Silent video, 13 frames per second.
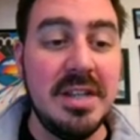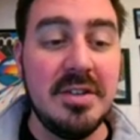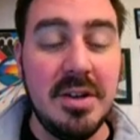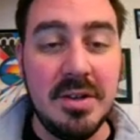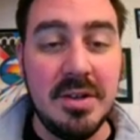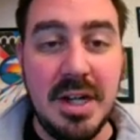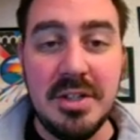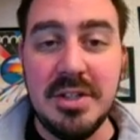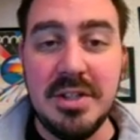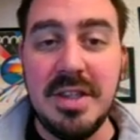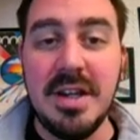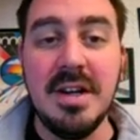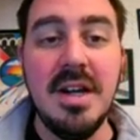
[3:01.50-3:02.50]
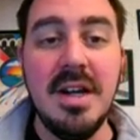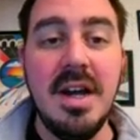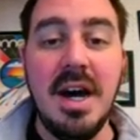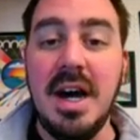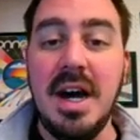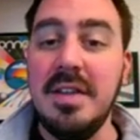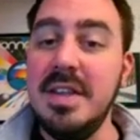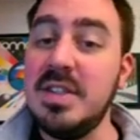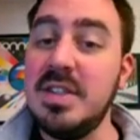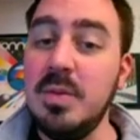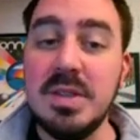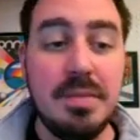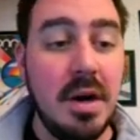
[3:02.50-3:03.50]
their own country there,
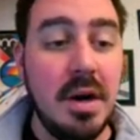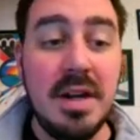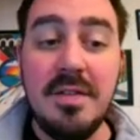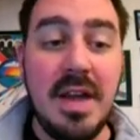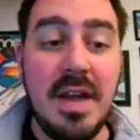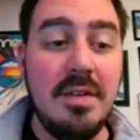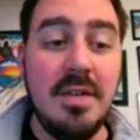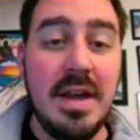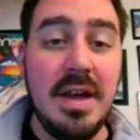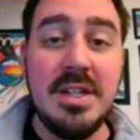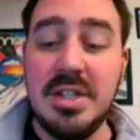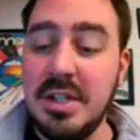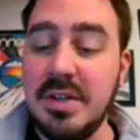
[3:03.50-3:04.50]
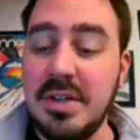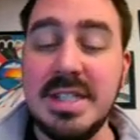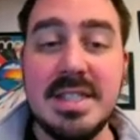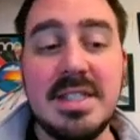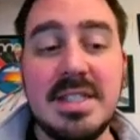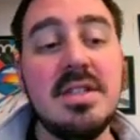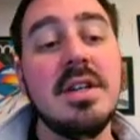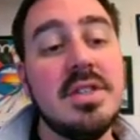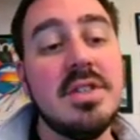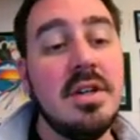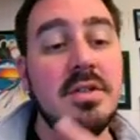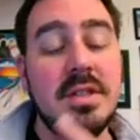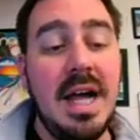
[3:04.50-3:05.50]
this was part of ancient Greece. This is
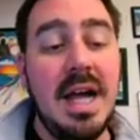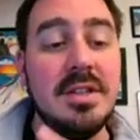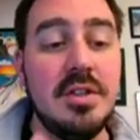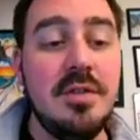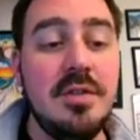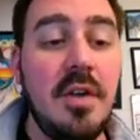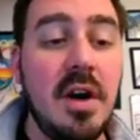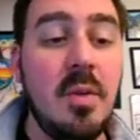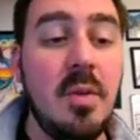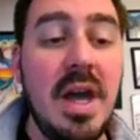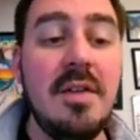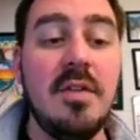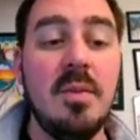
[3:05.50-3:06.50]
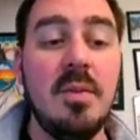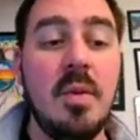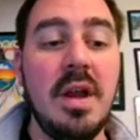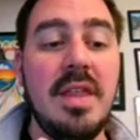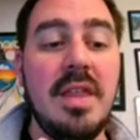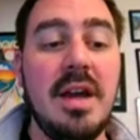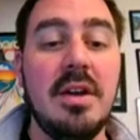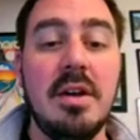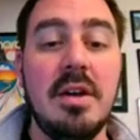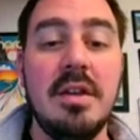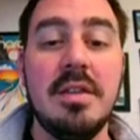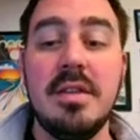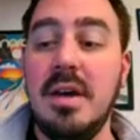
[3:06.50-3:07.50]
also not too far away from where they
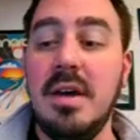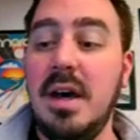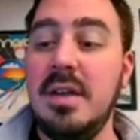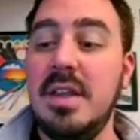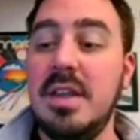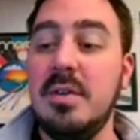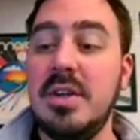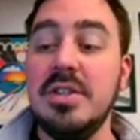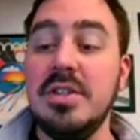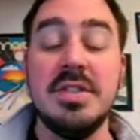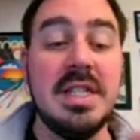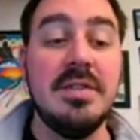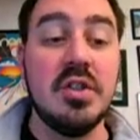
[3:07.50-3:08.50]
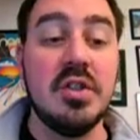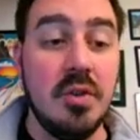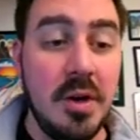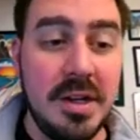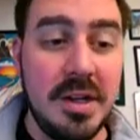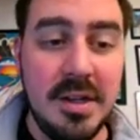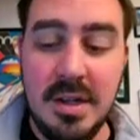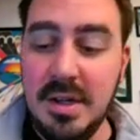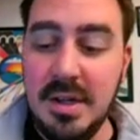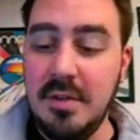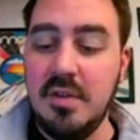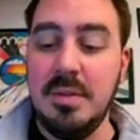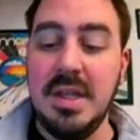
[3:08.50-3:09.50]
unearthed the original city of Troy
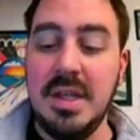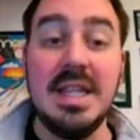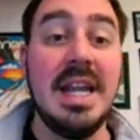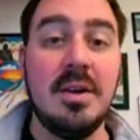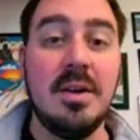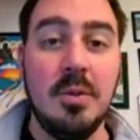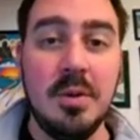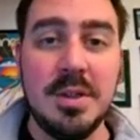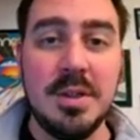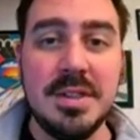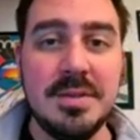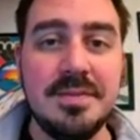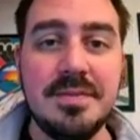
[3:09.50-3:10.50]
from the Hellenic Wars.